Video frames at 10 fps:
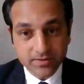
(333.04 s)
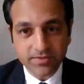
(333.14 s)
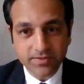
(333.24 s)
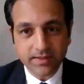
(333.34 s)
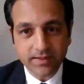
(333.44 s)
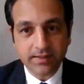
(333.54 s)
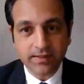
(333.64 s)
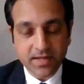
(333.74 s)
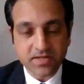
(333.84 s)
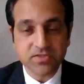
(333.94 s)
to the
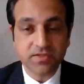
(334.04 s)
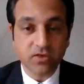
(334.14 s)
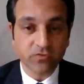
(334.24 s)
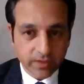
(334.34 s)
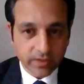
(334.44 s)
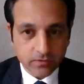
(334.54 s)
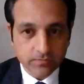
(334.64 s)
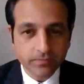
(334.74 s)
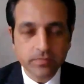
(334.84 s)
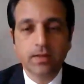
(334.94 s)
Casa del Vino
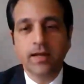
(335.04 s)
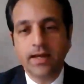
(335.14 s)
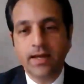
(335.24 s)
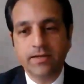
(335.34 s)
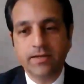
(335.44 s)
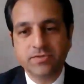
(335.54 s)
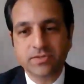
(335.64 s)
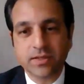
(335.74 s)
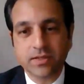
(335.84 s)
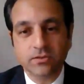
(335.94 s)
and
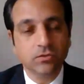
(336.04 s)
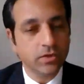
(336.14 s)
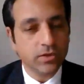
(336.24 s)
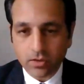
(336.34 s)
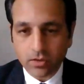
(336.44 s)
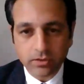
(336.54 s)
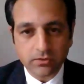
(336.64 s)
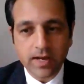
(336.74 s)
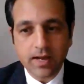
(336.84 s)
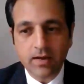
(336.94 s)
looked all
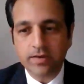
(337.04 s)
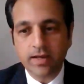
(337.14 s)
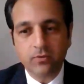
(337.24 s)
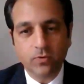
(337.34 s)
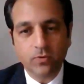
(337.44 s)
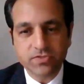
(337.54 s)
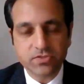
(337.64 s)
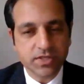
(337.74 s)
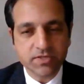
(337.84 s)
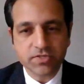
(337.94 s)
around and was
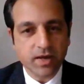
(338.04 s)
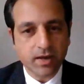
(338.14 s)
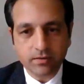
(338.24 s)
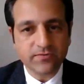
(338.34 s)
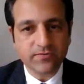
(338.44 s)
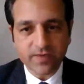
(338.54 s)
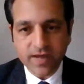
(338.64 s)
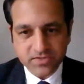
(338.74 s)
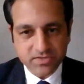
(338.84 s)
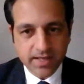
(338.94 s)
just utterly
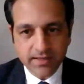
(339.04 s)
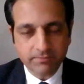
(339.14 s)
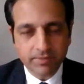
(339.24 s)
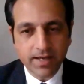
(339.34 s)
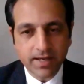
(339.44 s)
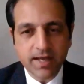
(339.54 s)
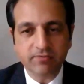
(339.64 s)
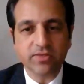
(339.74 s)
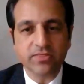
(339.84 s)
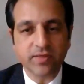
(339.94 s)
fascinated by
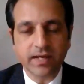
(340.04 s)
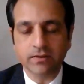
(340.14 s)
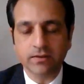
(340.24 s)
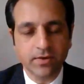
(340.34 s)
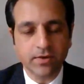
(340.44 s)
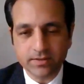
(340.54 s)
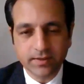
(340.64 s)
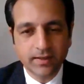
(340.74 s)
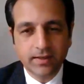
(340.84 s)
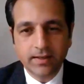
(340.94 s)
everything I learned.
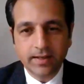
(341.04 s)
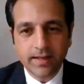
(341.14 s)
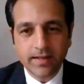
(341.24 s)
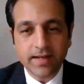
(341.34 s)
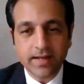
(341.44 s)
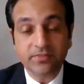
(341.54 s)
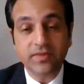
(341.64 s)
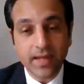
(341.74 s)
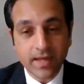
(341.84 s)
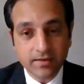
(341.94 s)
And at
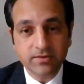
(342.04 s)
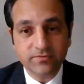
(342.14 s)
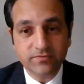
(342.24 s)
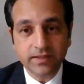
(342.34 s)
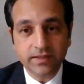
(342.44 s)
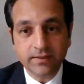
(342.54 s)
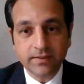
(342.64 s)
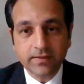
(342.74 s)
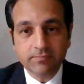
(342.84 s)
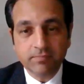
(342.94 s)
the end of
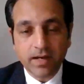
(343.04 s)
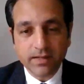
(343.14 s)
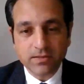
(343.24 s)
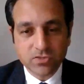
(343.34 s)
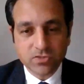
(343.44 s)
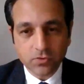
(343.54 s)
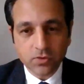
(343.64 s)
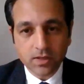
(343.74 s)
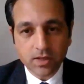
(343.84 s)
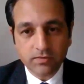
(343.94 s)
my tour
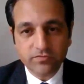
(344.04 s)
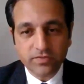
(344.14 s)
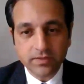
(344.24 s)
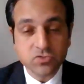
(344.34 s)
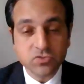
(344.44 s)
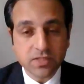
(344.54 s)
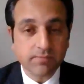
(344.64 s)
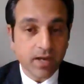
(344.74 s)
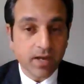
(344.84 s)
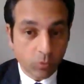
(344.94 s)
of the
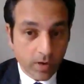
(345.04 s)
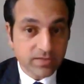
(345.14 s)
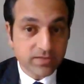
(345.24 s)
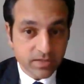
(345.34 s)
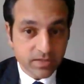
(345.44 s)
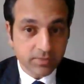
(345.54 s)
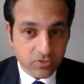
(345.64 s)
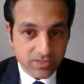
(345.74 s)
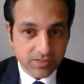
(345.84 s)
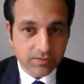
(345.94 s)
museum, I went into the
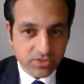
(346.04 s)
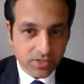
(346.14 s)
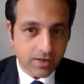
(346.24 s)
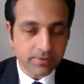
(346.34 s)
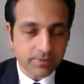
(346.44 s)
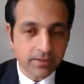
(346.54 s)
museum shop,